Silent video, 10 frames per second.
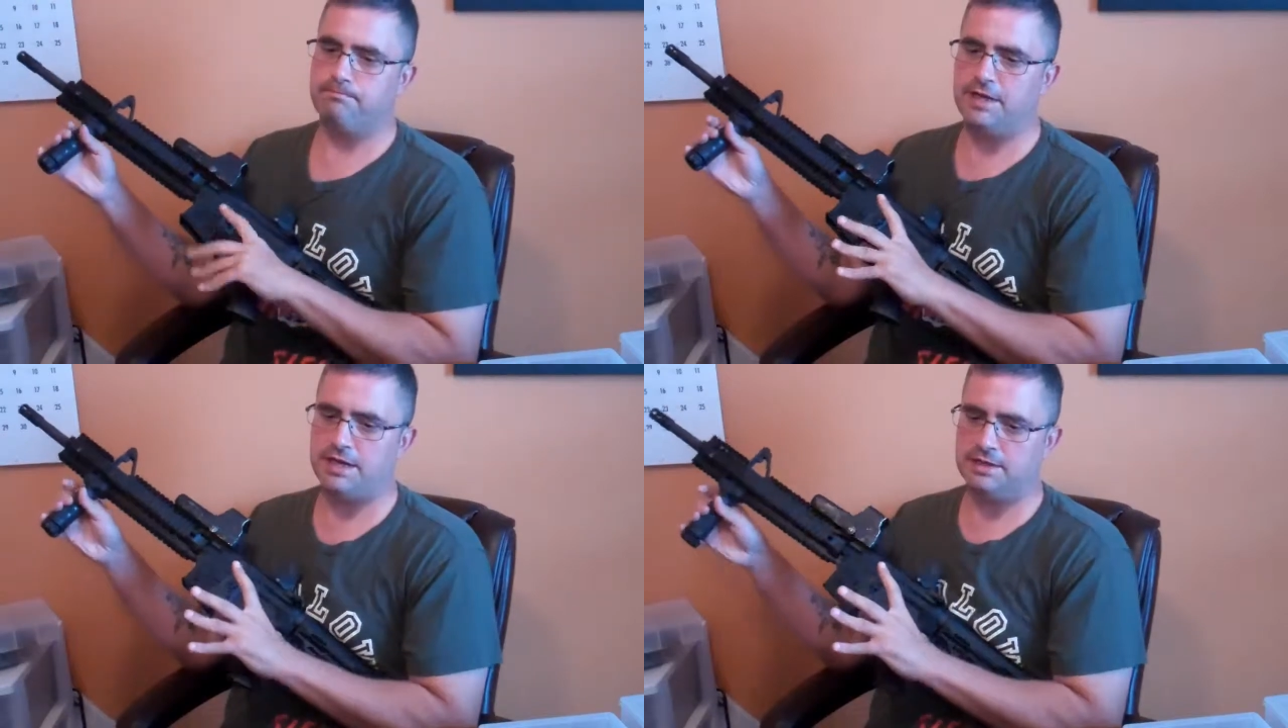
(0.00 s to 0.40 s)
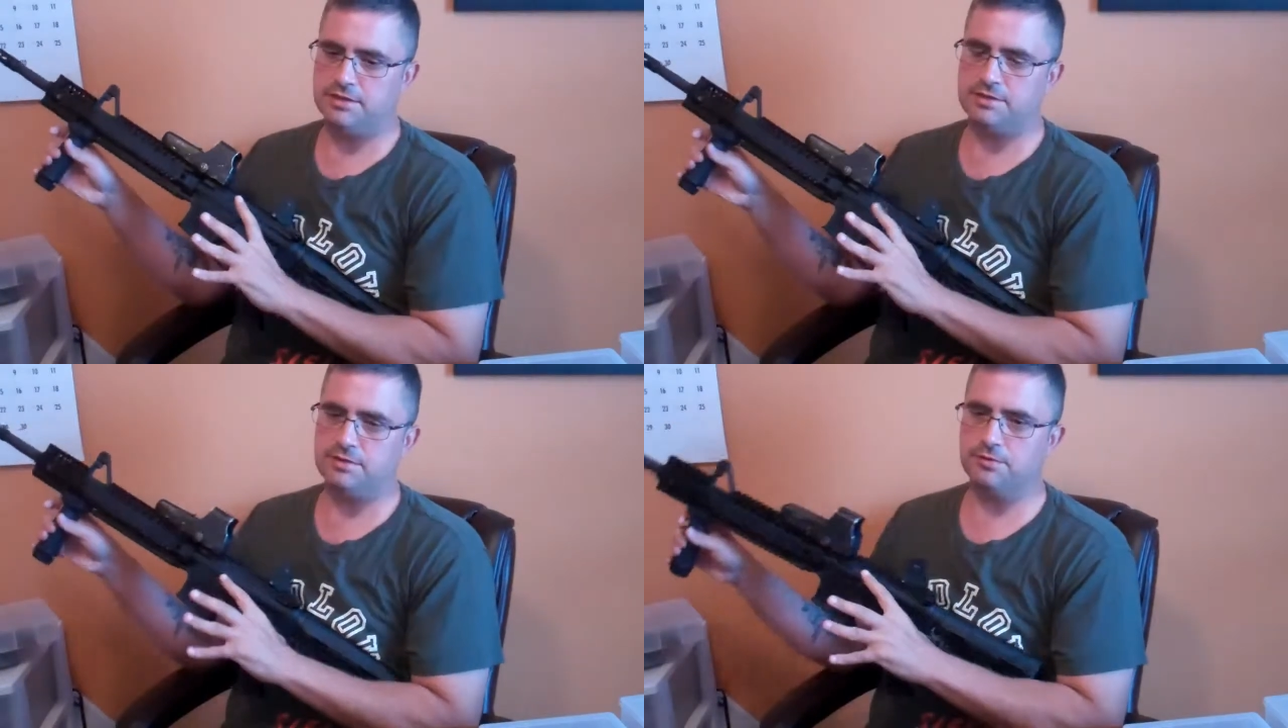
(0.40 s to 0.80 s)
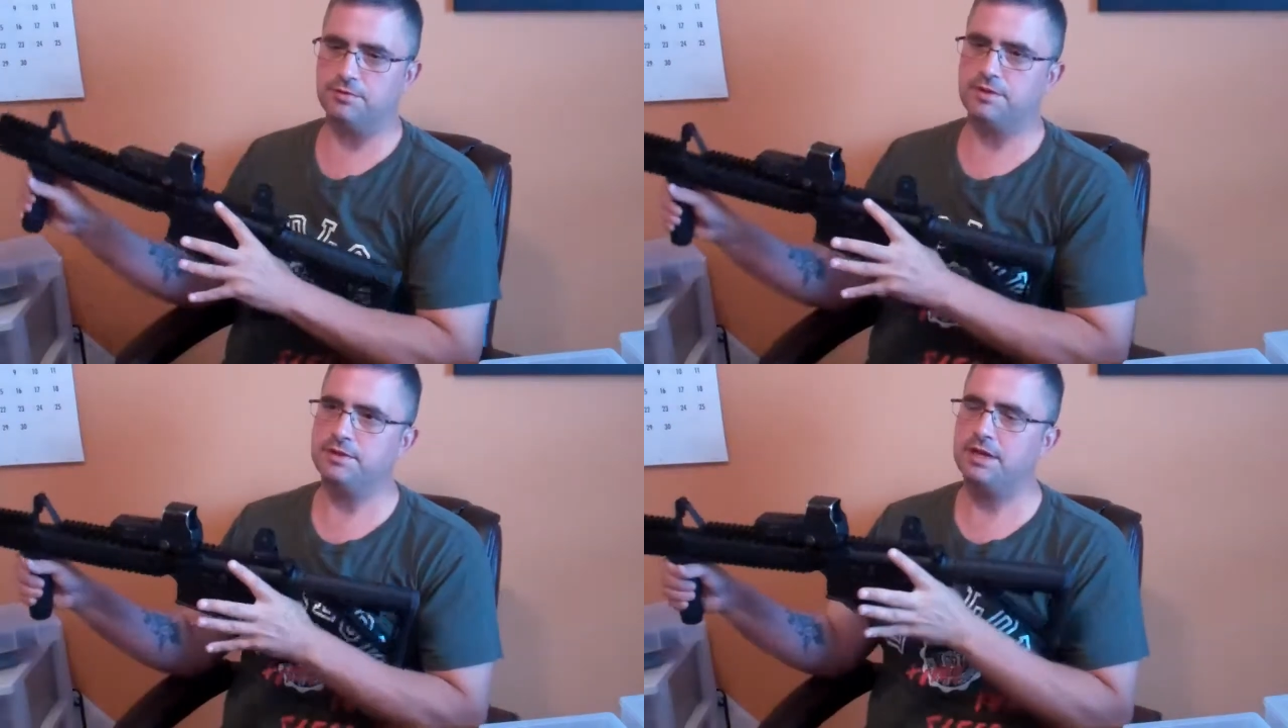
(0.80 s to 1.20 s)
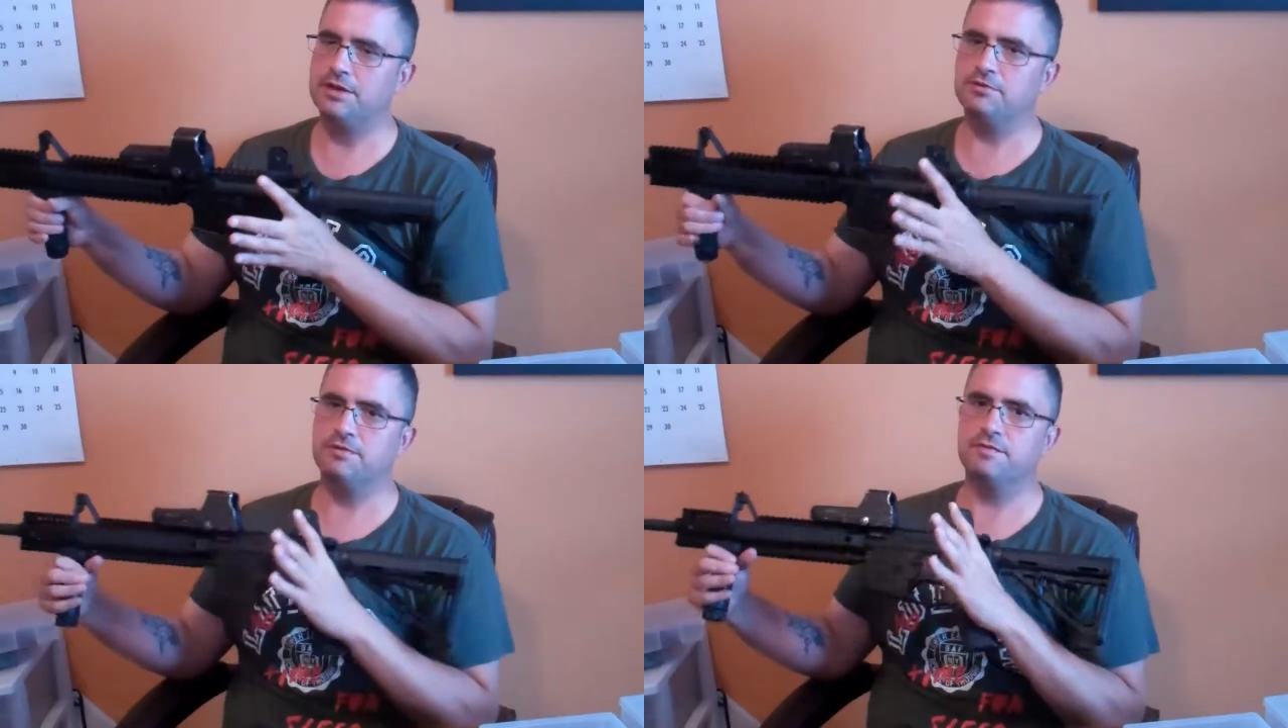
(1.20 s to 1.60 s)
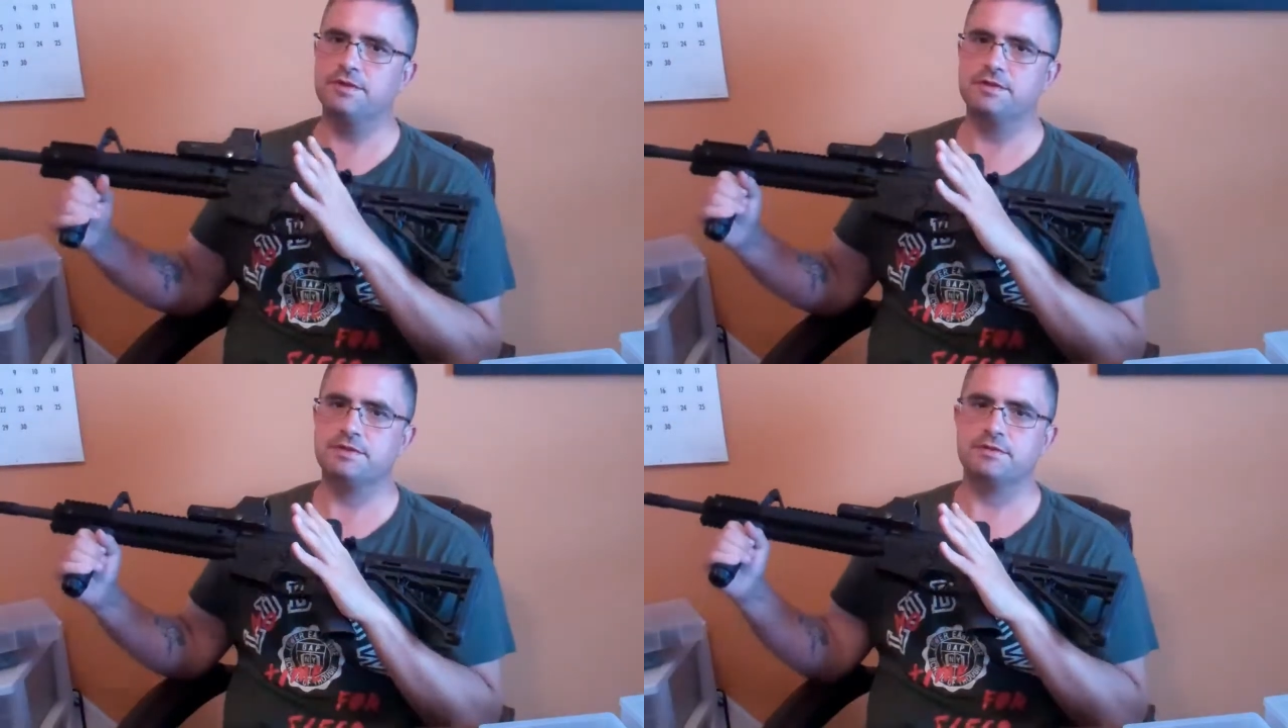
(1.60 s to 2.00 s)
that I did zero the Daniel
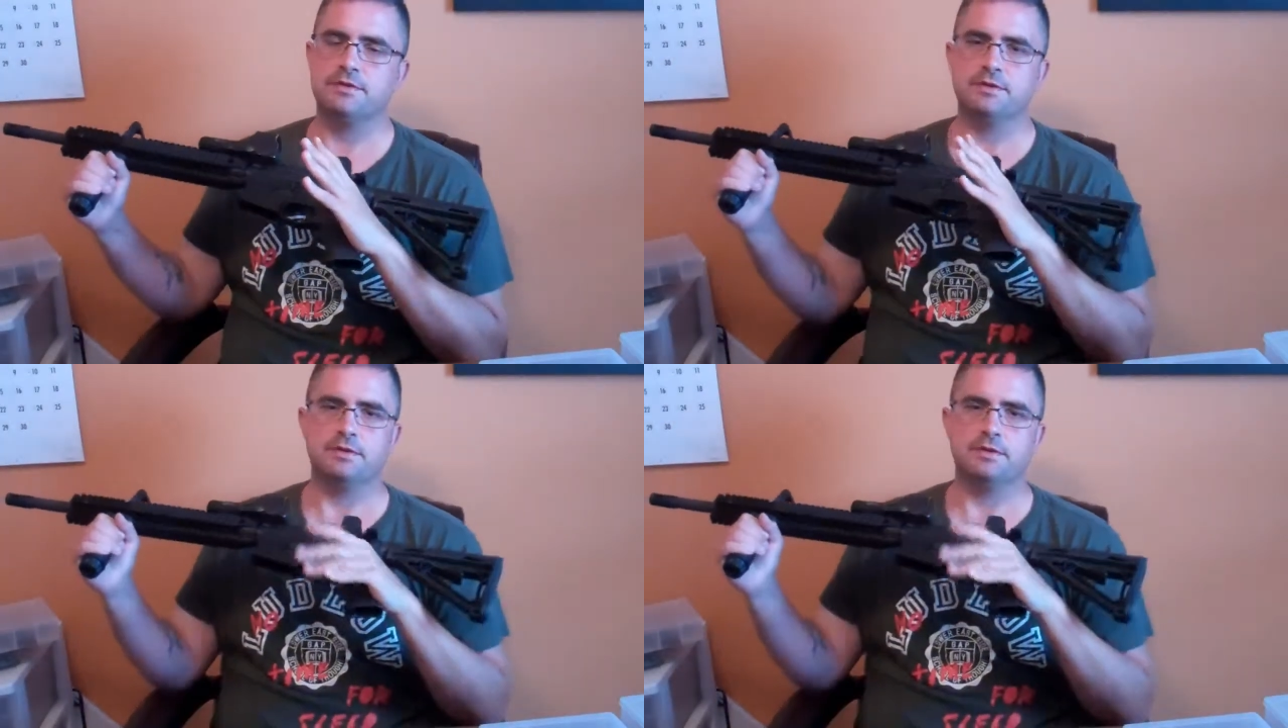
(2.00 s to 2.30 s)
Defense